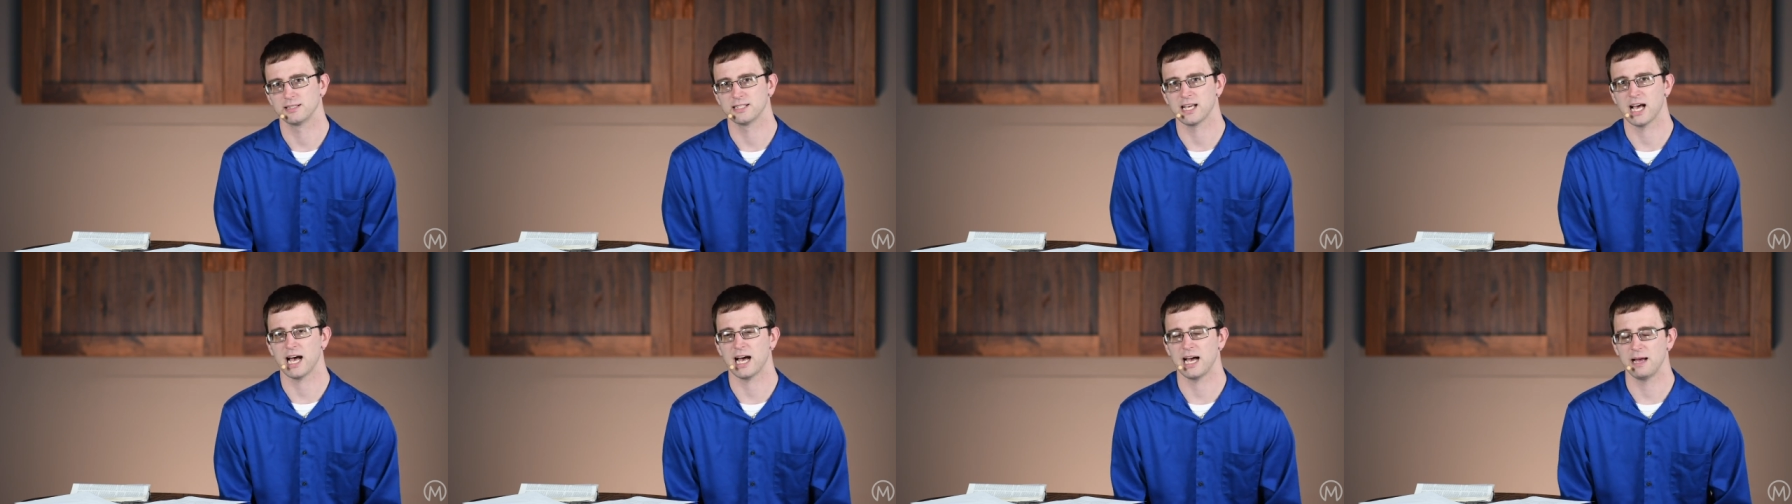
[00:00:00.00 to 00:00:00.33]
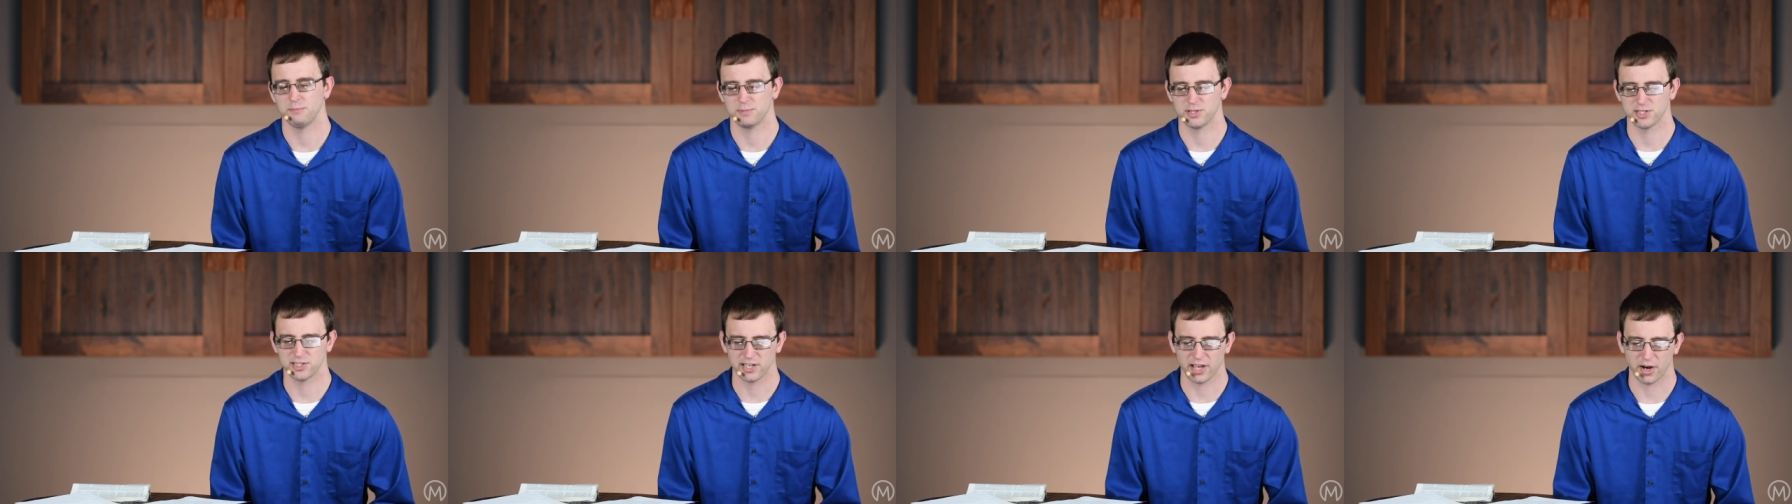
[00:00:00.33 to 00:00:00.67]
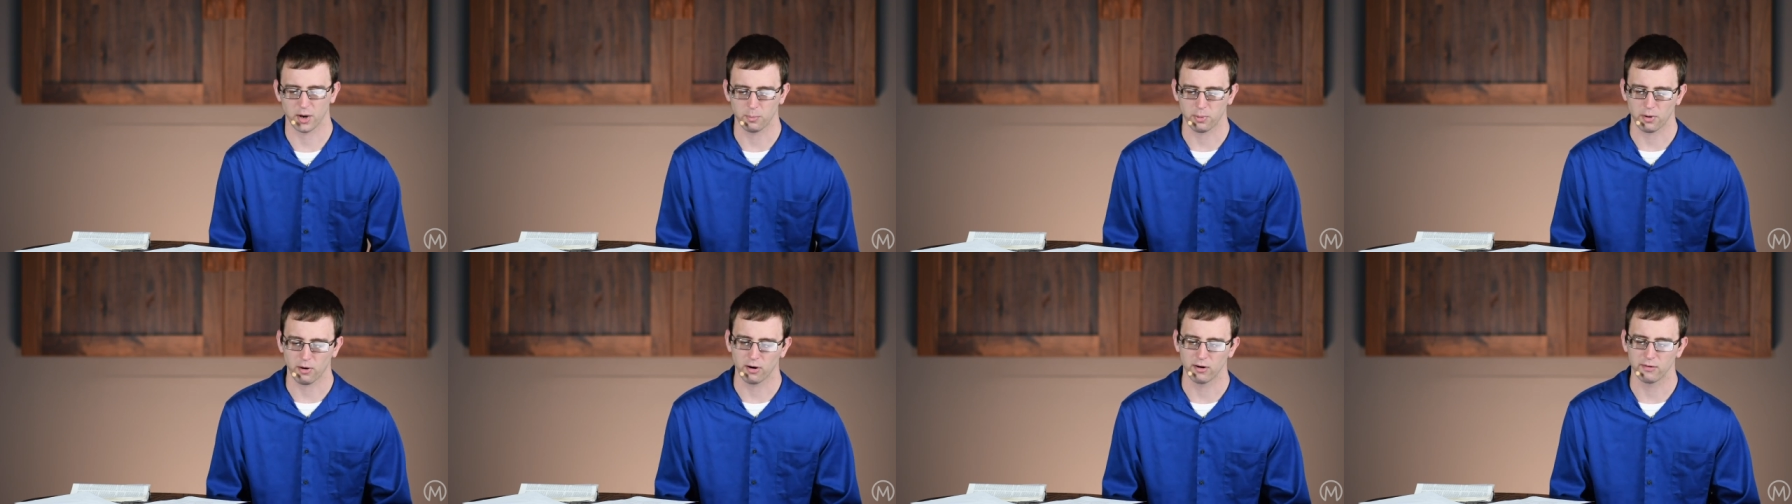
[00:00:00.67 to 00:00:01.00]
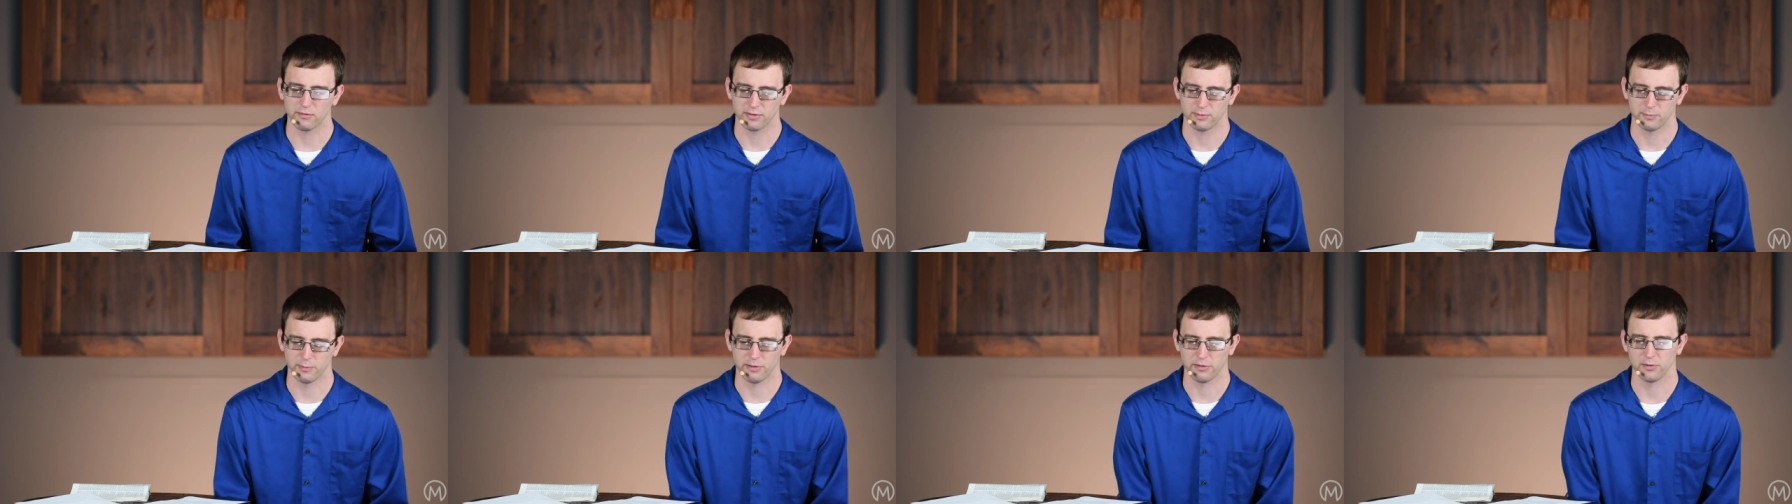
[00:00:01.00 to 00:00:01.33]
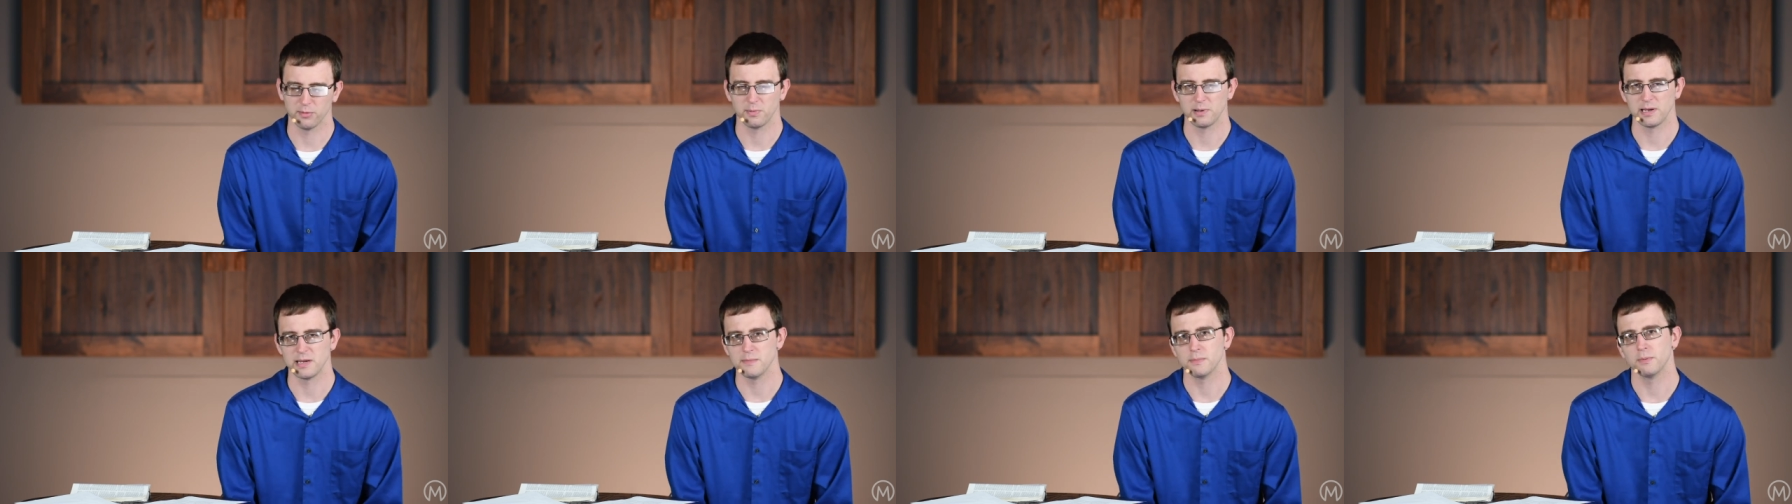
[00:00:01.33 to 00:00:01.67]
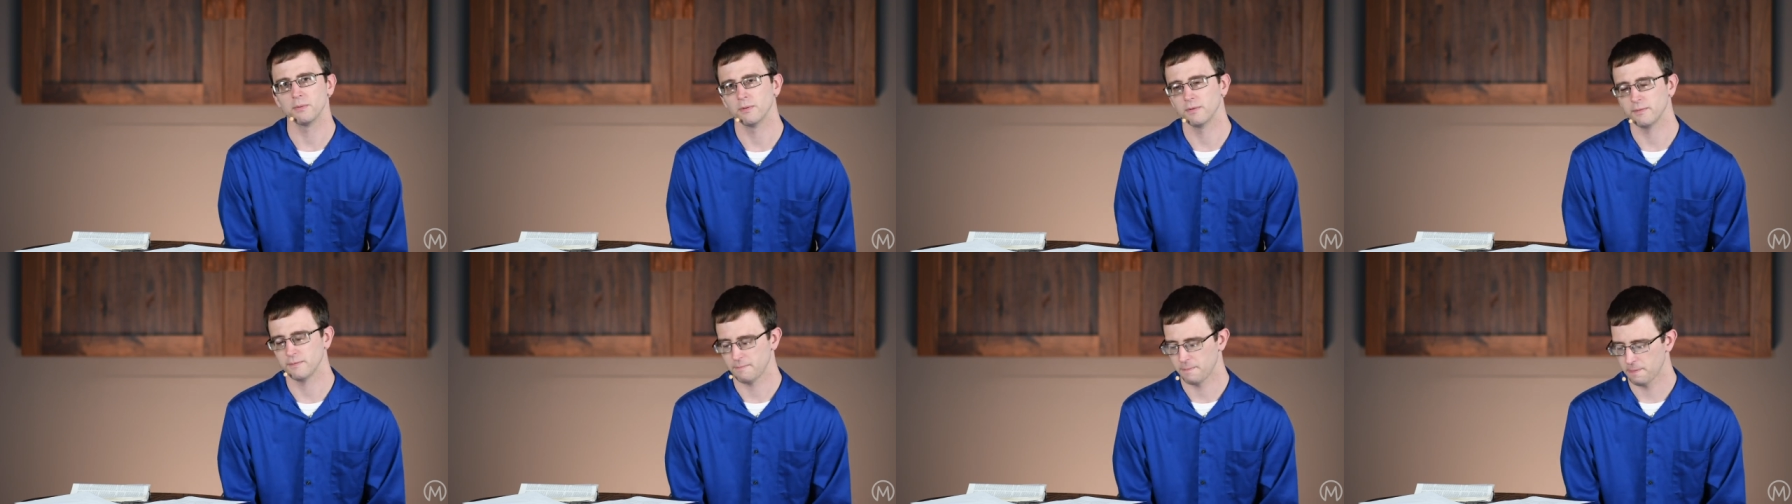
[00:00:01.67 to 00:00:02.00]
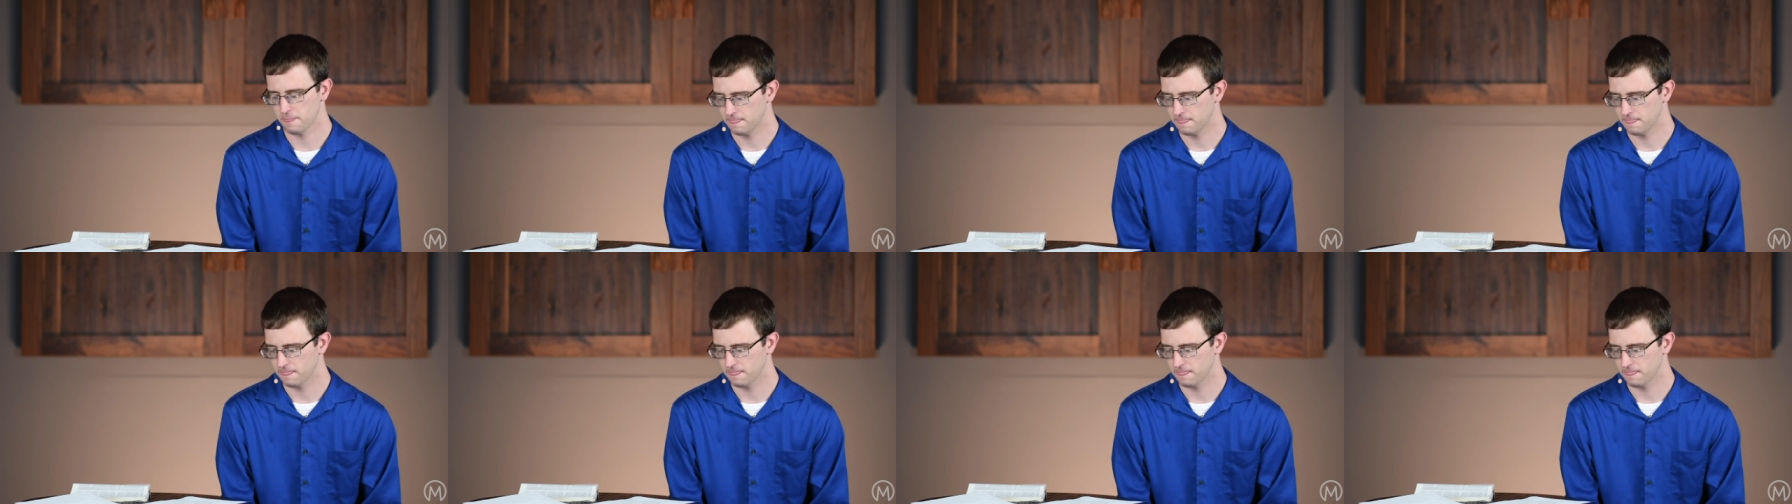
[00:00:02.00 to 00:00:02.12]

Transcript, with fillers: a time set apart from other people.